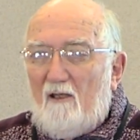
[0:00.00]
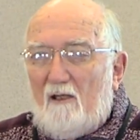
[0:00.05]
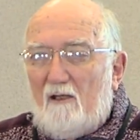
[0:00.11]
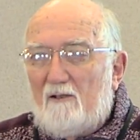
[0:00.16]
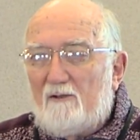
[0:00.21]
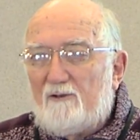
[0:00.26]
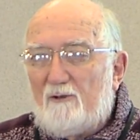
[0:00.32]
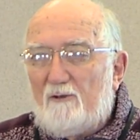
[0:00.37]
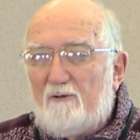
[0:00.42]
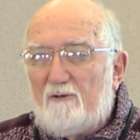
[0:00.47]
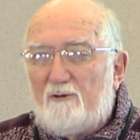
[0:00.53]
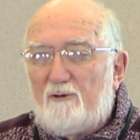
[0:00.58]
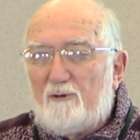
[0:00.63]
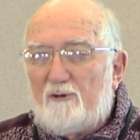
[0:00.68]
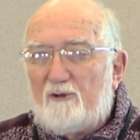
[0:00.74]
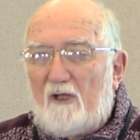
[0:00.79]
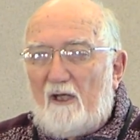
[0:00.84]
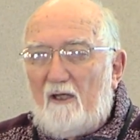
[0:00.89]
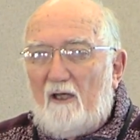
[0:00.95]
And as soon as you
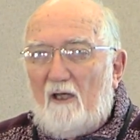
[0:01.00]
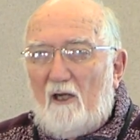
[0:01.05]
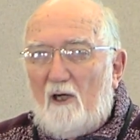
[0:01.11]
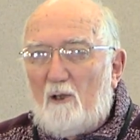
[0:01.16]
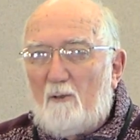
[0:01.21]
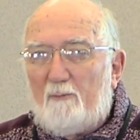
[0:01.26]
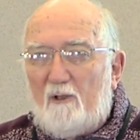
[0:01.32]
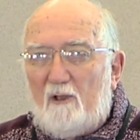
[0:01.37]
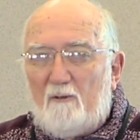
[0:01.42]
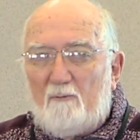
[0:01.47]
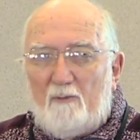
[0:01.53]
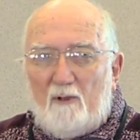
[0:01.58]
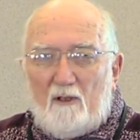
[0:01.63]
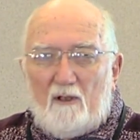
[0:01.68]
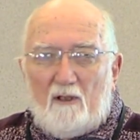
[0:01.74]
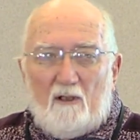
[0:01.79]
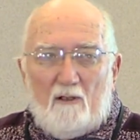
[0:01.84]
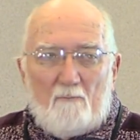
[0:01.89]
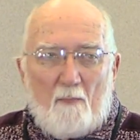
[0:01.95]
say
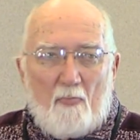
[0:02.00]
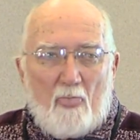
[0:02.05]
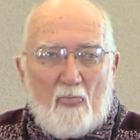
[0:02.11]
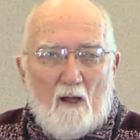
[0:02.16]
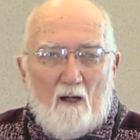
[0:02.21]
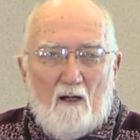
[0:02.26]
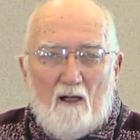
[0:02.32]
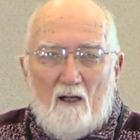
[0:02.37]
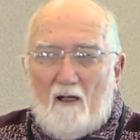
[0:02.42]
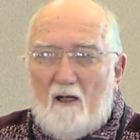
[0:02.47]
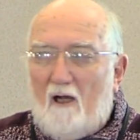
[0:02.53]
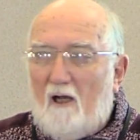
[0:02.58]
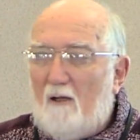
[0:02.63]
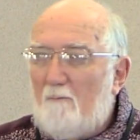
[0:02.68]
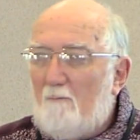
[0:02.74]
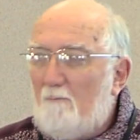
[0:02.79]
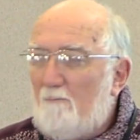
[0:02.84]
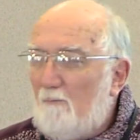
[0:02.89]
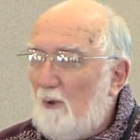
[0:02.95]
Airbnb,
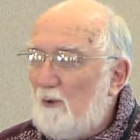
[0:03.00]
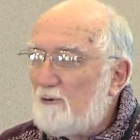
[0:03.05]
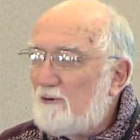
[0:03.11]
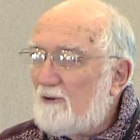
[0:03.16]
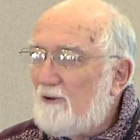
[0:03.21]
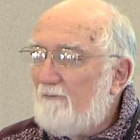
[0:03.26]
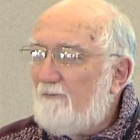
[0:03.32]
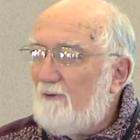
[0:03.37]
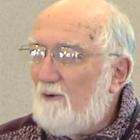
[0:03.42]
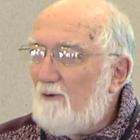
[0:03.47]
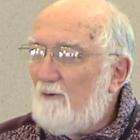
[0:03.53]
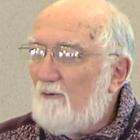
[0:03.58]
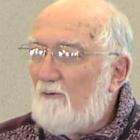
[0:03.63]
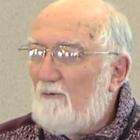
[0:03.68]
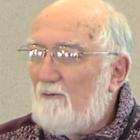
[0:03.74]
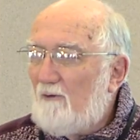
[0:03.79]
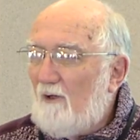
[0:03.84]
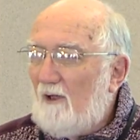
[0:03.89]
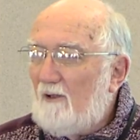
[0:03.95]
most of
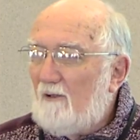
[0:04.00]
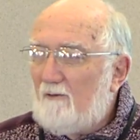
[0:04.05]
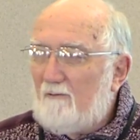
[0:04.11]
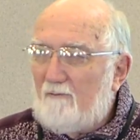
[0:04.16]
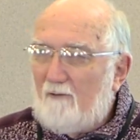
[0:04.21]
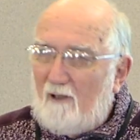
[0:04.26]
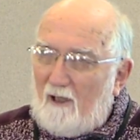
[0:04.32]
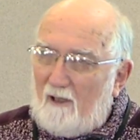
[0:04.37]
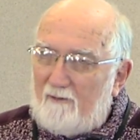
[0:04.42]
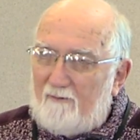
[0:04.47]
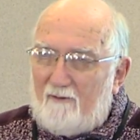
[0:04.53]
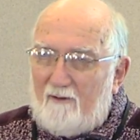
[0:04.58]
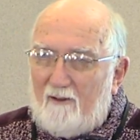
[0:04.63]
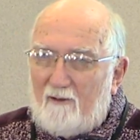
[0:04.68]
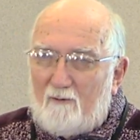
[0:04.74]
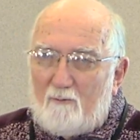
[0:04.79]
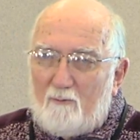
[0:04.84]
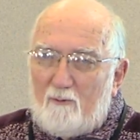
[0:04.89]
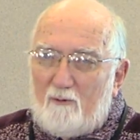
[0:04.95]
you, I
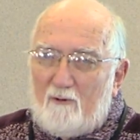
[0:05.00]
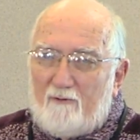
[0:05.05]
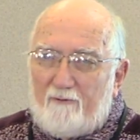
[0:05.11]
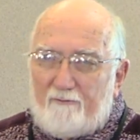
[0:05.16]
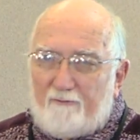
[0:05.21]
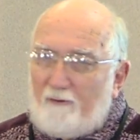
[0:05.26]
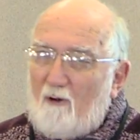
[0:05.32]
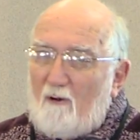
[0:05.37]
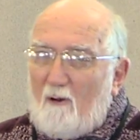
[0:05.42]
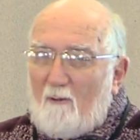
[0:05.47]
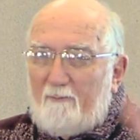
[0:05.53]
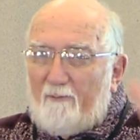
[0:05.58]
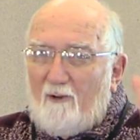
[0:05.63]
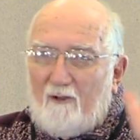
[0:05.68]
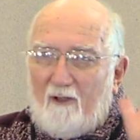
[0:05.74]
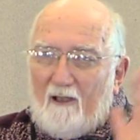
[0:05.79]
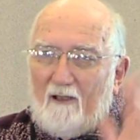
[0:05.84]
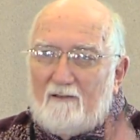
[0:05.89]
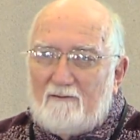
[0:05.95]
think, will throw up your
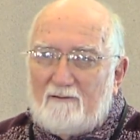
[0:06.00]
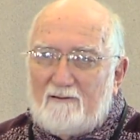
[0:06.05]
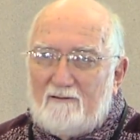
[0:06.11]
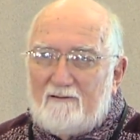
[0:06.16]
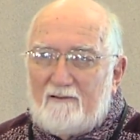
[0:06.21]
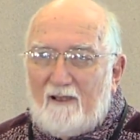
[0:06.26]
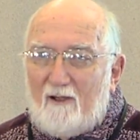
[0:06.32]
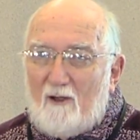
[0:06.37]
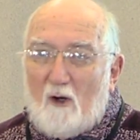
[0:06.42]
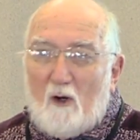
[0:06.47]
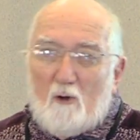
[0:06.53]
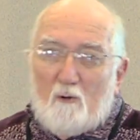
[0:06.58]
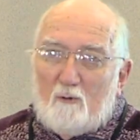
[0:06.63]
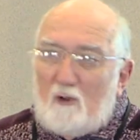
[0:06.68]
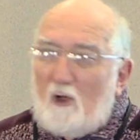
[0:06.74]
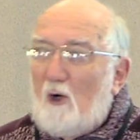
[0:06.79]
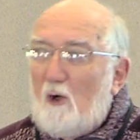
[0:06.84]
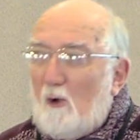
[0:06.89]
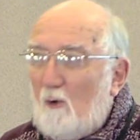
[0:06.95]
hands and say, oh,
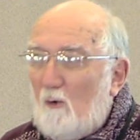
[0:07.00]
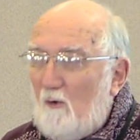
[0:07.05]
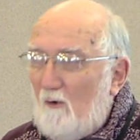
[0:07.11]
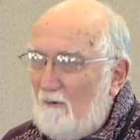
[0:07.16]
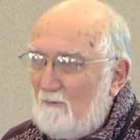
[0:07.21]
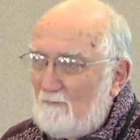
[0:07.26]
no,